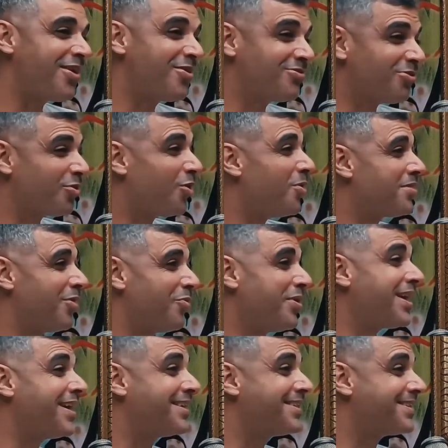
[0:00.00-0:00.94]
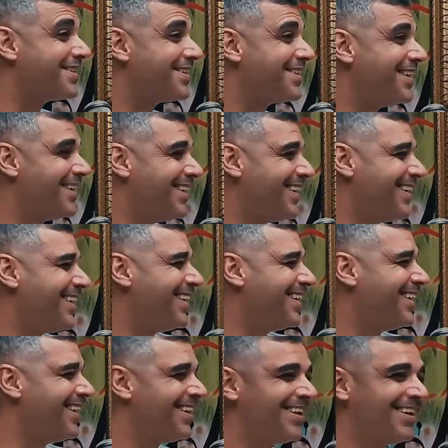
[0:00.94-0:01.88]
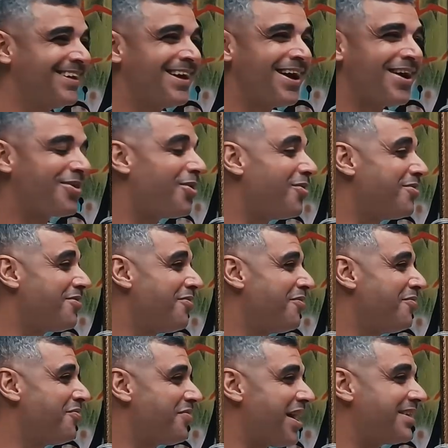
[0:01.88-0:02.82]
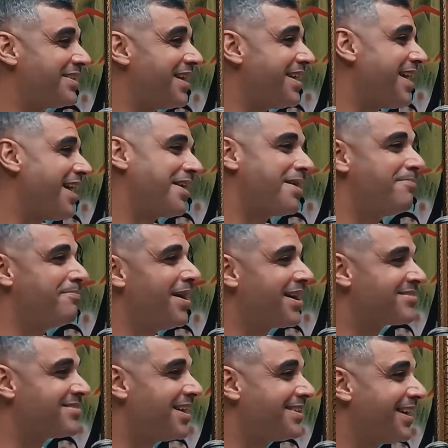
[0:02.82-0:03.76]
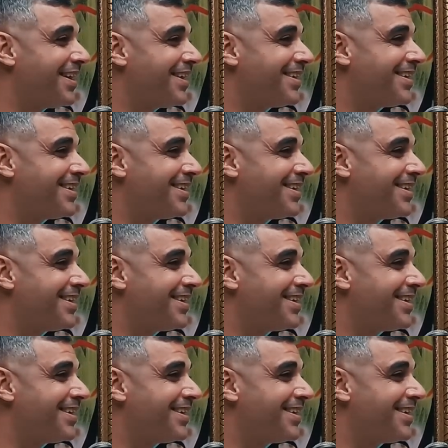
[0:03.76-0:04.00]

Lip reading: I used to go on the weekend. I go Friday, I come back Sunday.